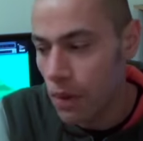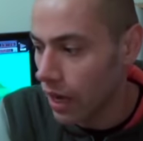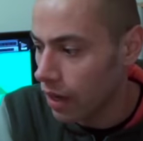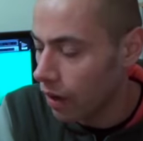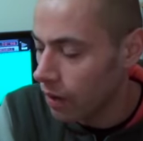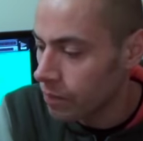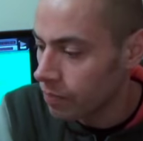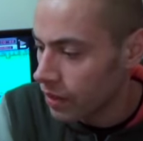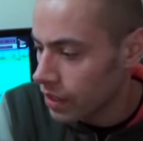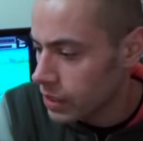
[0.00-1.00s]
I got
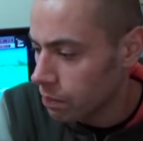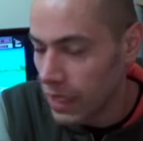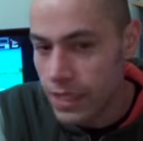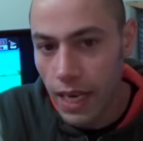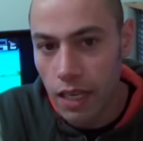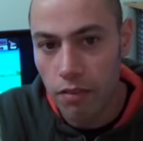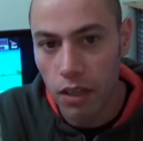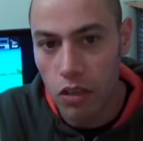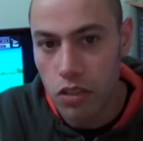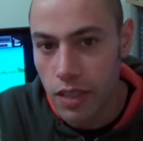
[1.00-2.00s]
Split Second
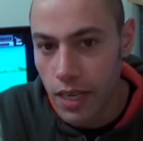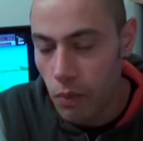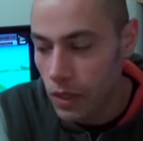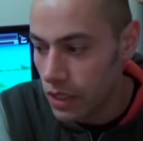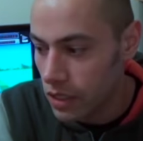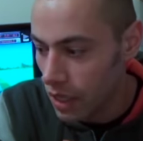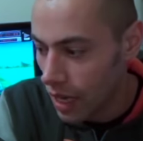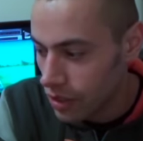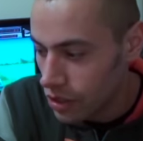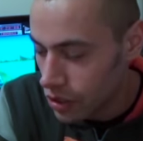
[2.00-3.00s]
Velocity, which is
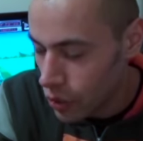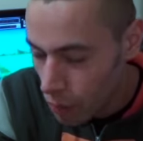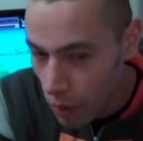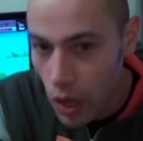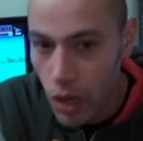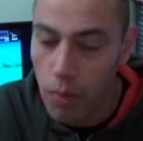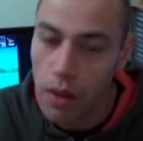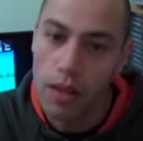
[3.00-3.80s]
superb,